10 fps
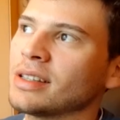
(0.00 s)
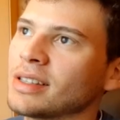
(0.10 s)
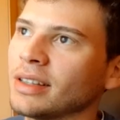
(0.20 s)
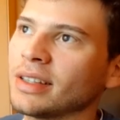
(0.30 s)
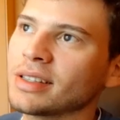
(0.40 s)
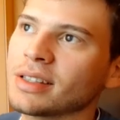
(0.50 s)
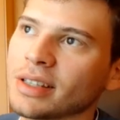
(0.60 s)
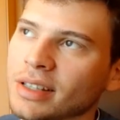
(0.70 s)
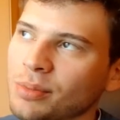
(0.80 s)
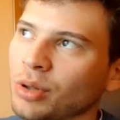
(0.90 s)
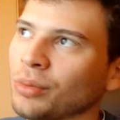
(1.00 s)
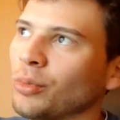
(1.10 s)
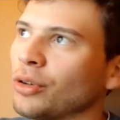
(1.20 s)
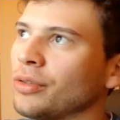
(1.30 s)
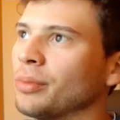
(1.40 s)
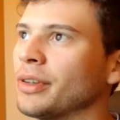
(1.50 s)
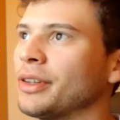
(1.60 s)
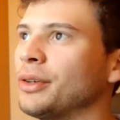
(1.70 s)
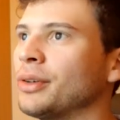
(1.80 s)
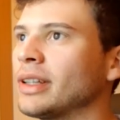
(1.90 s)
statistics, but more from a
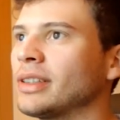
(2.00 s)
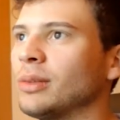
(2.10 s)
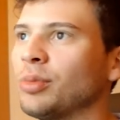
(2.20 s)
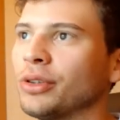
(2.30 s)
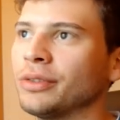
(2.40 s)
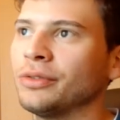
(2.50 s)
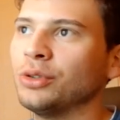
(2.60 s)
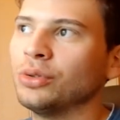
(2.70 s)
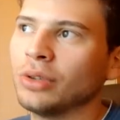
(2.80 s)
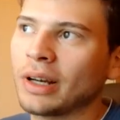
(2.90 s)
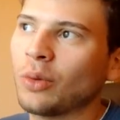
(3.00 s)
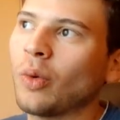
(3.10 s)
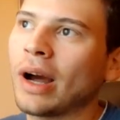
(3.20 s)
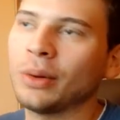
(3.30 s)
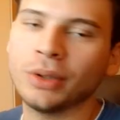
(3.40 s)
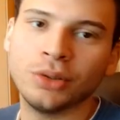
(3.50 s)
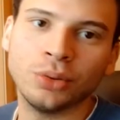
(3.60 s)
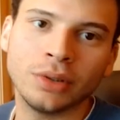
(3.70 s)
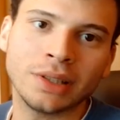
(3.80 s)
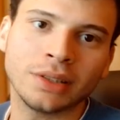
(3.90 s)
theoretical point of view, like why we
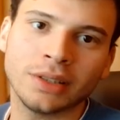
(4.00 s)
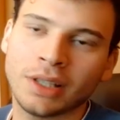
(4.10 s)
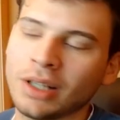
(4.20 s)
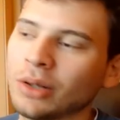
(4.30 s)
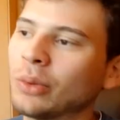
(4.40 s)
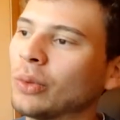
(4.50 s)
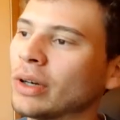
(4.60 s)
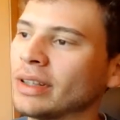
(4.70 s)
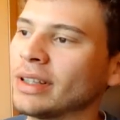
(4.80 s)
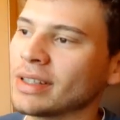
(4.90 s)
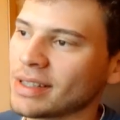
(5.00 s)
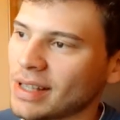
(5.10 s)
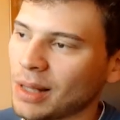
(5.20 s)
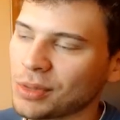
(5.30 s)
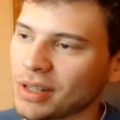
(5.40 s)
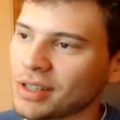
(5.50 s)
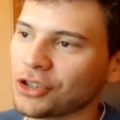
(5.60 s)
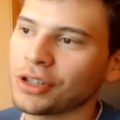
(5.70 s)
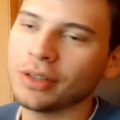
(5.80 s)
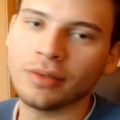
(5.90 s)
do it, what this helps us
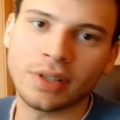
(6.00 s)
achieve,